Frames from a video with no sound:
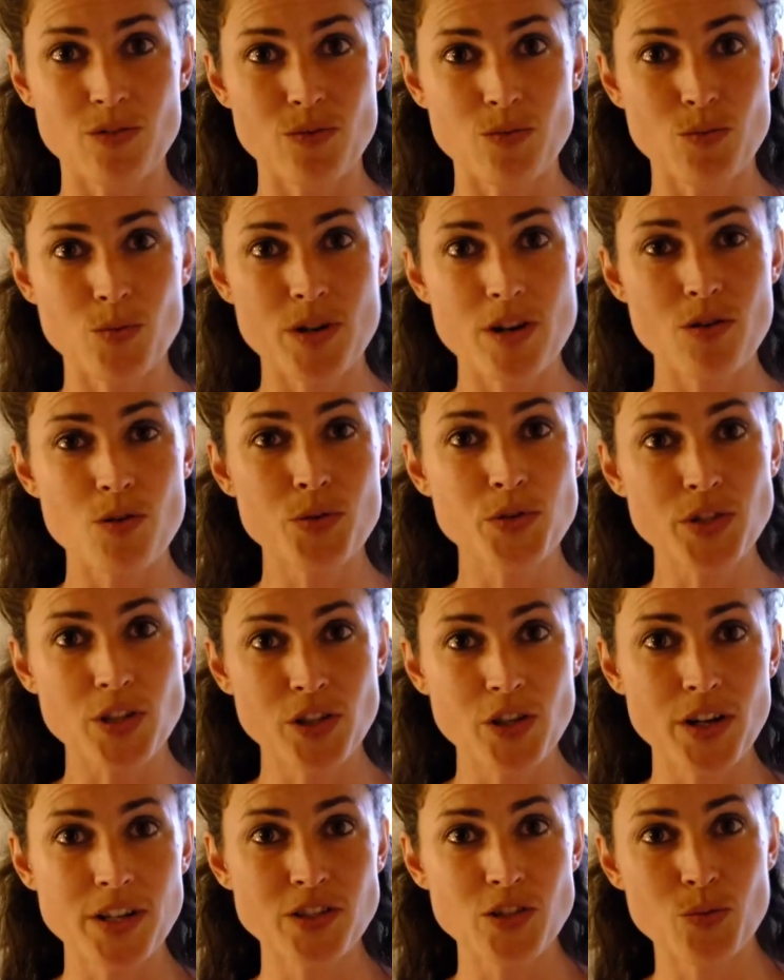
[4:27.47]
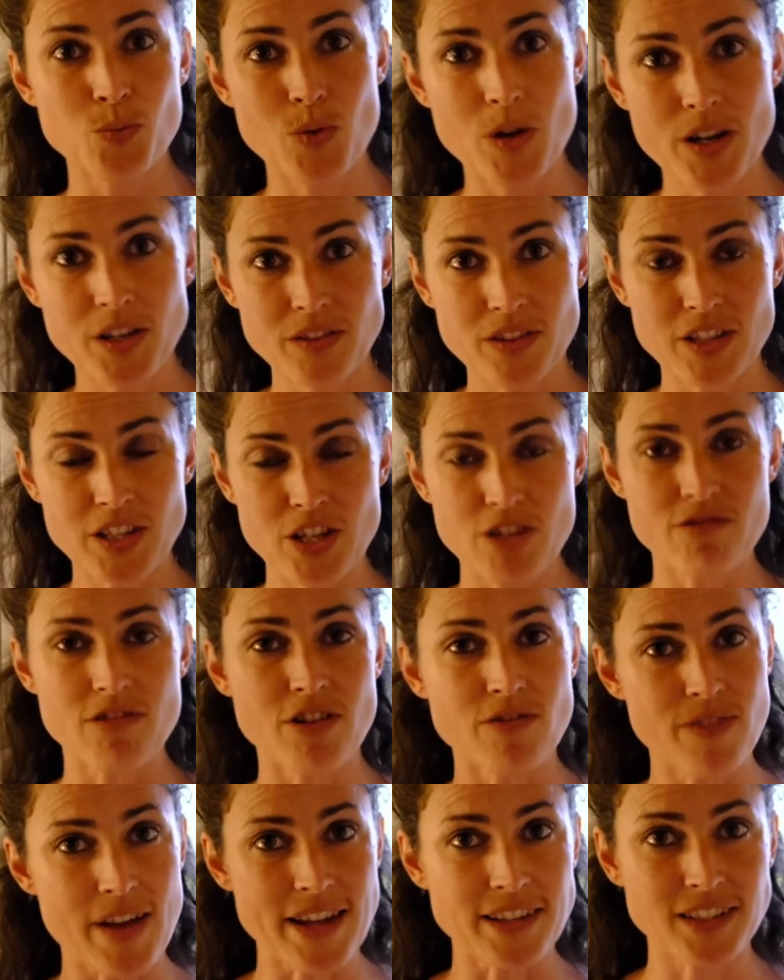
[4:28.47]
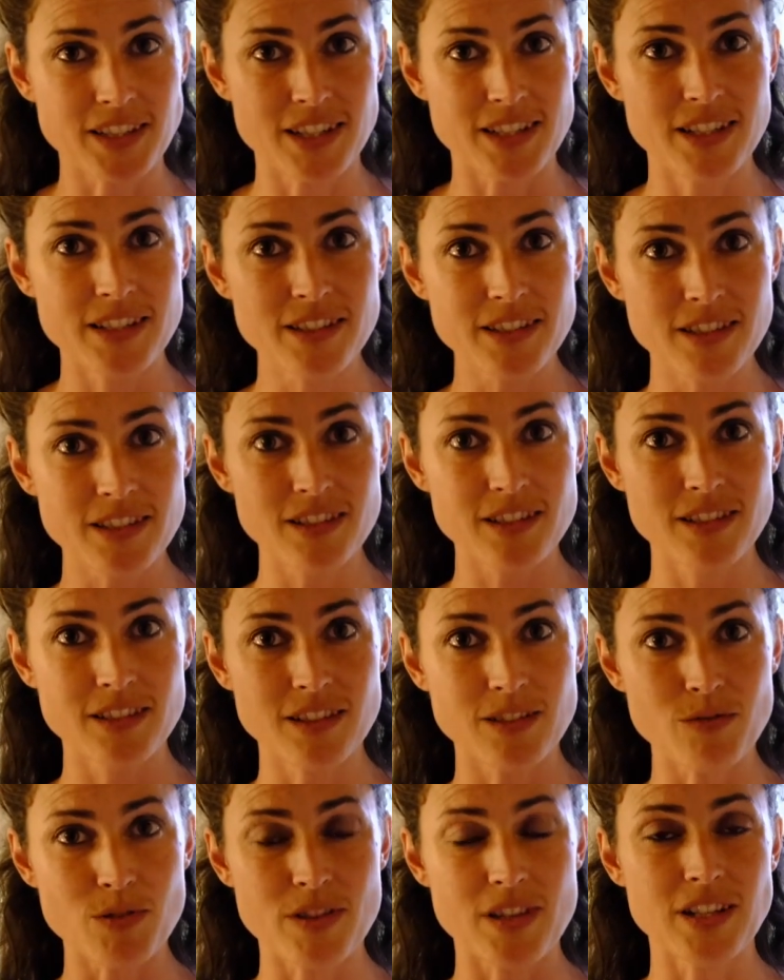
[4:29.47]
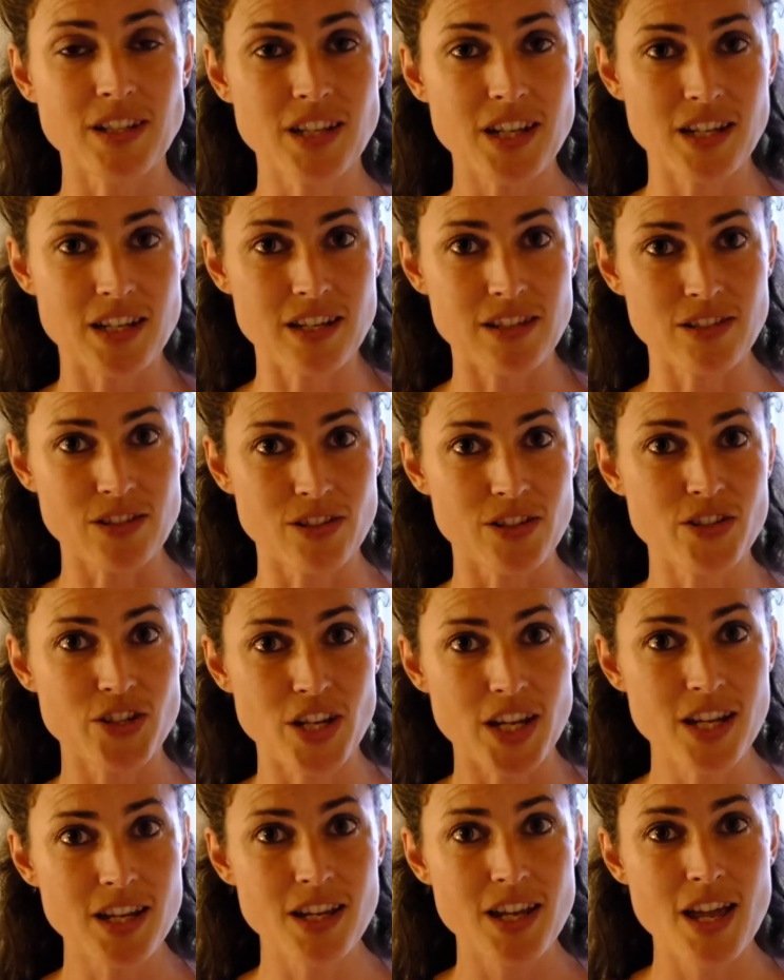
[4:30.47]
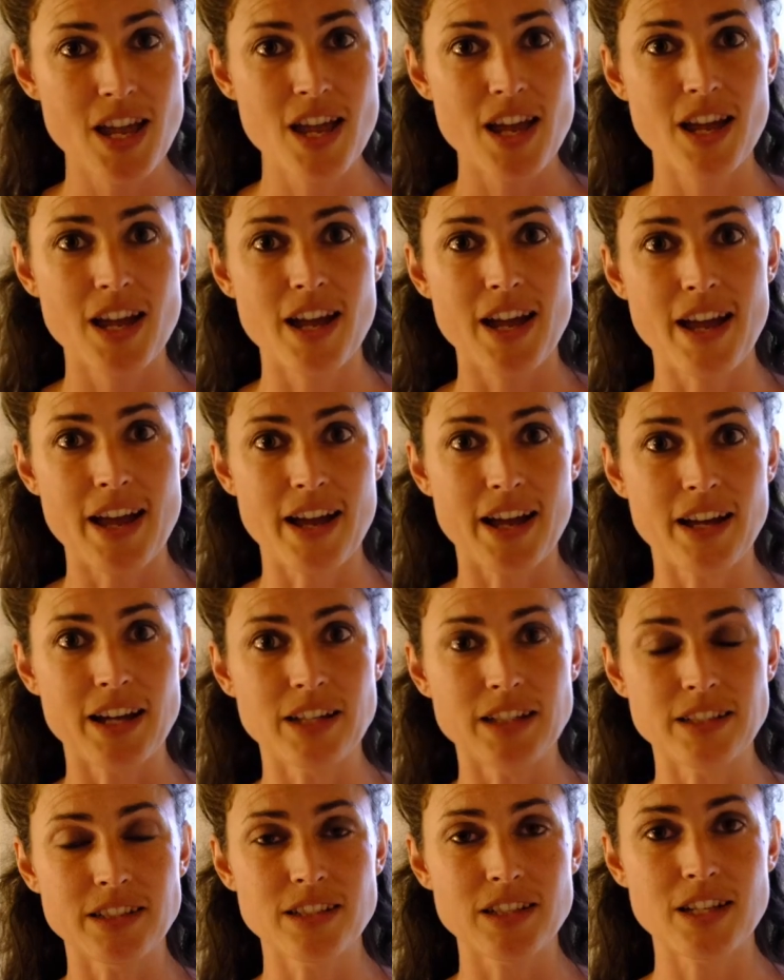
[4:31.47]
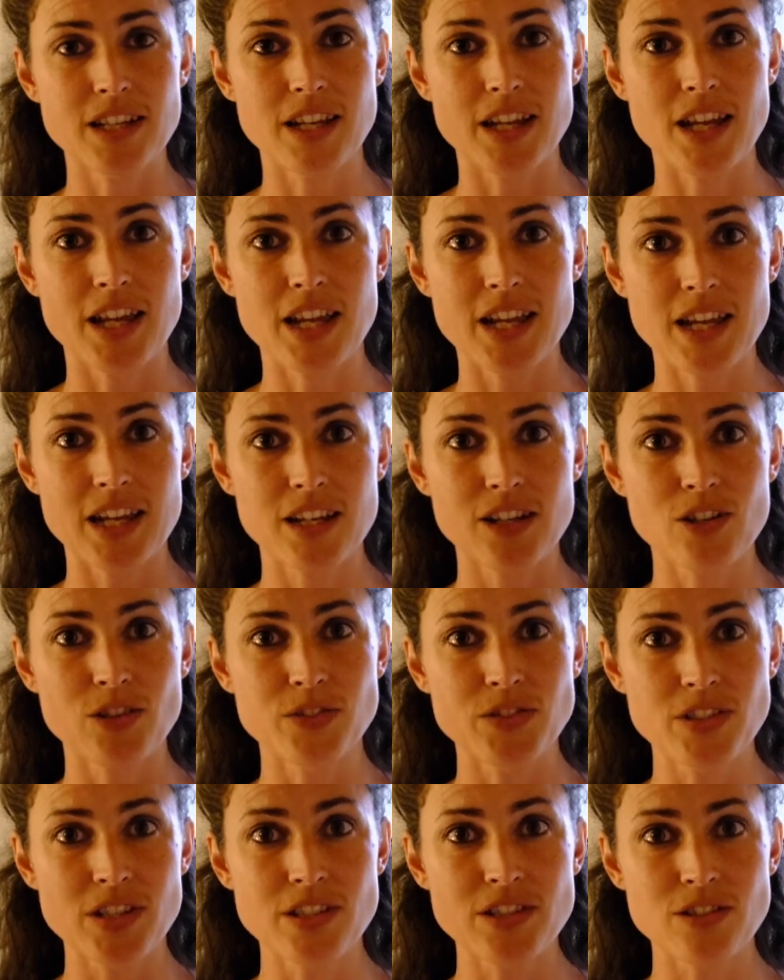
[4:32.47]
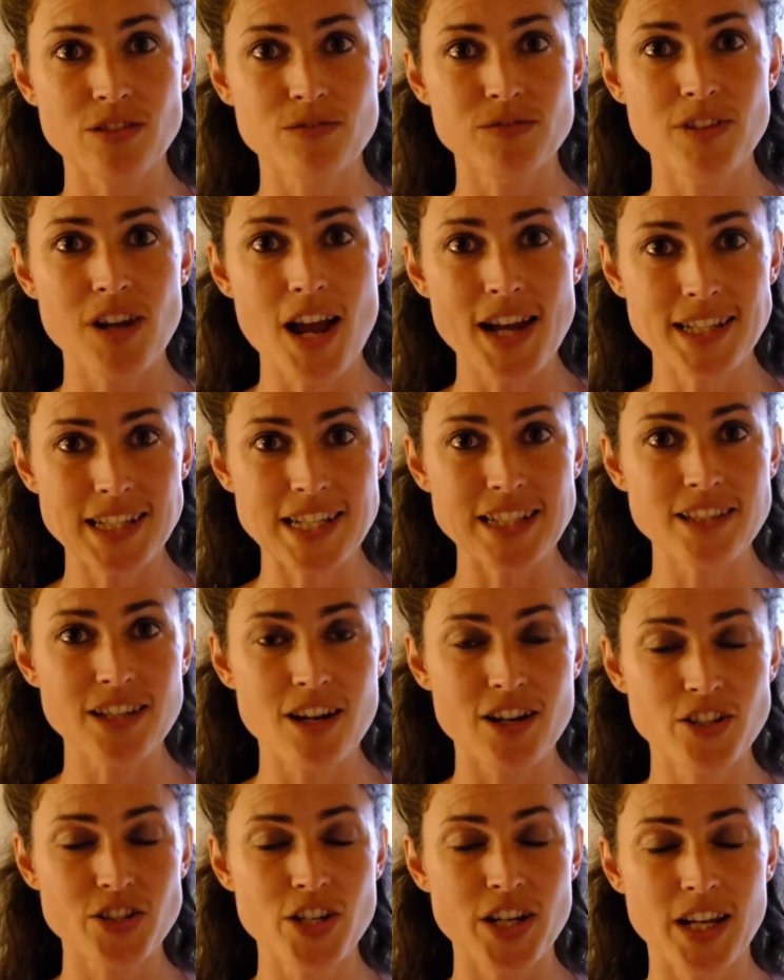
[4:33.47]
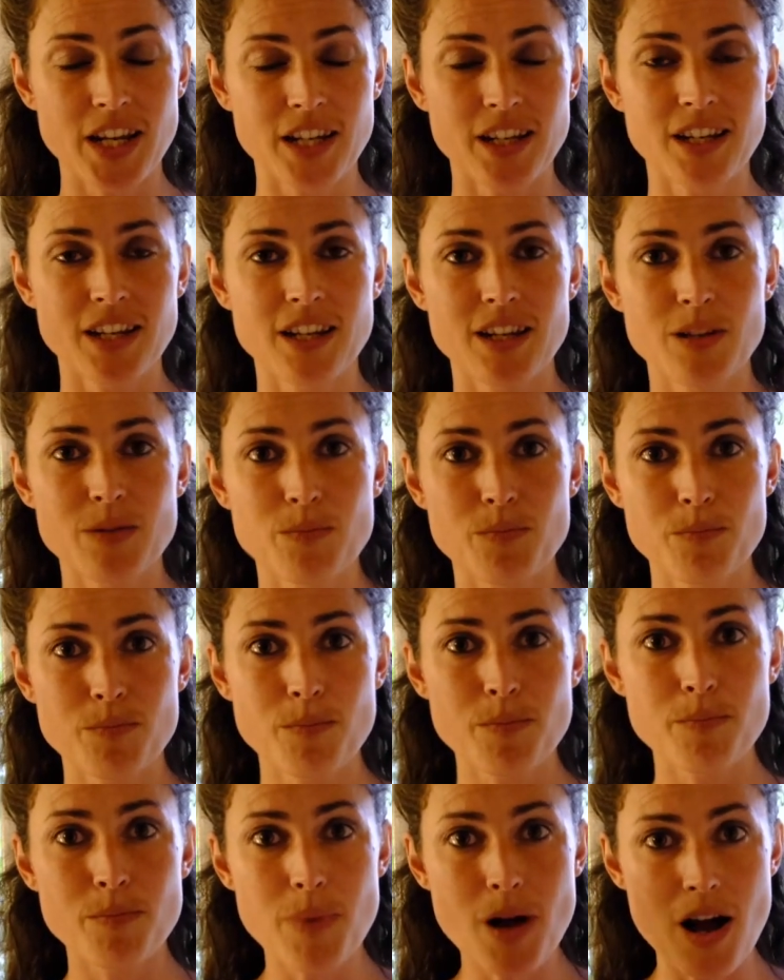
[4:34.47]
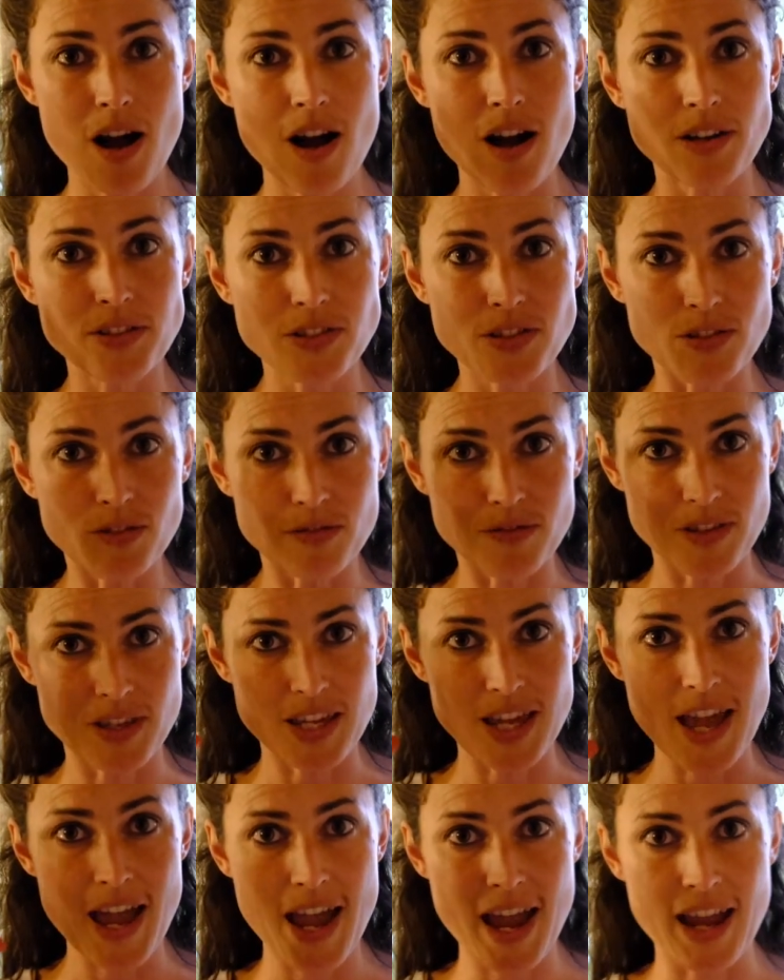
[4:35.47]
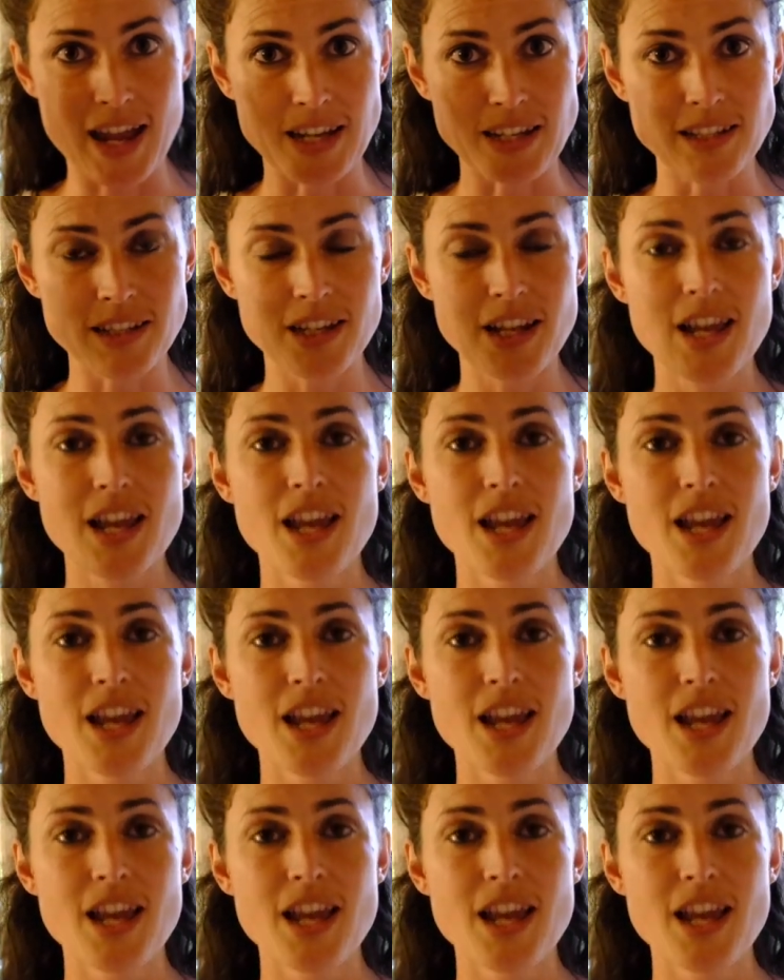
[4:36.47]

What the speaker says: We're also going to work the neurovasculars within kinesiology, and it consists of lightly touching parts of the head,